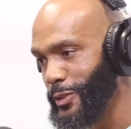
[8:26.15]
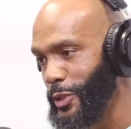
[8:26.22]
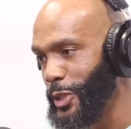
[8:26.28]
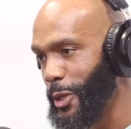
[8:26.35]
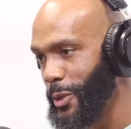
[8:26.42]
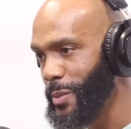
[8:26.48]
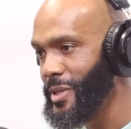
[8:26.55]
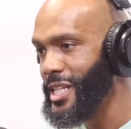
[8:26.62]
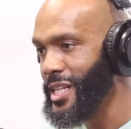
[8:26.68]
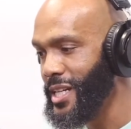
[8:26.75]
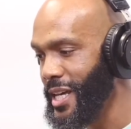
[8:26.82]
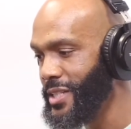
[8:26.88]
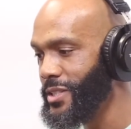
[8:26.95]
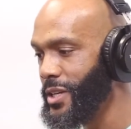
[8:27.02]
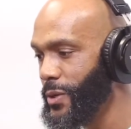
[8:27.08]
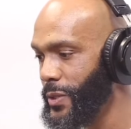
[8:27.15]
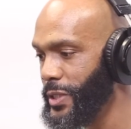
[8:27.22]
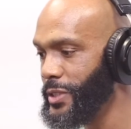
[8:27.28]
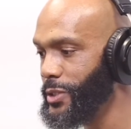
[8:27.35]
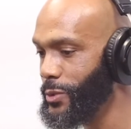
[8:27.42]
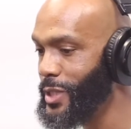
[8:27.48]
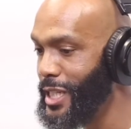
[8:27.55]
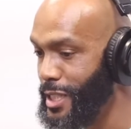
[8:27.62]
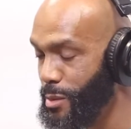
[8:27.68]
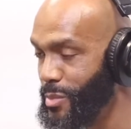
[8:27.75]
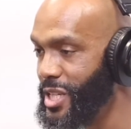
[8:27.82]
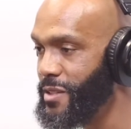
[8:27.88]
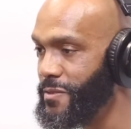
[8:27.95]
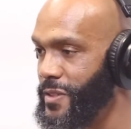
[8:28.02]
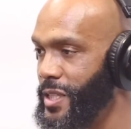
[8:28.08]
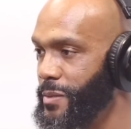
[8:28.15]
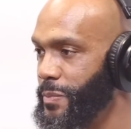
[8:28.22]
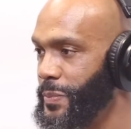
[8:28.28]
You know what I mean? And that's yoga. You're getting the benefit.